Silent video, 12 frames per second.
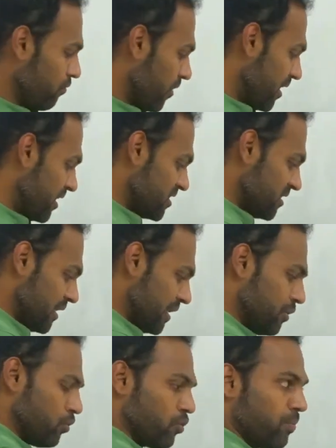One is
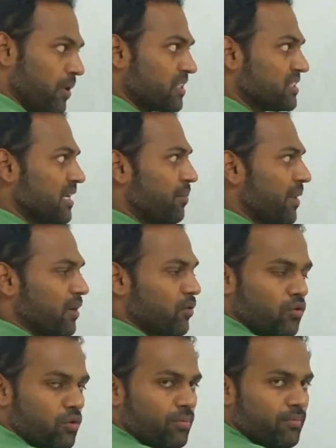due to plus 10
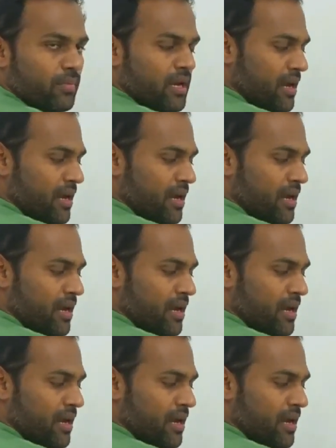microcoulomb,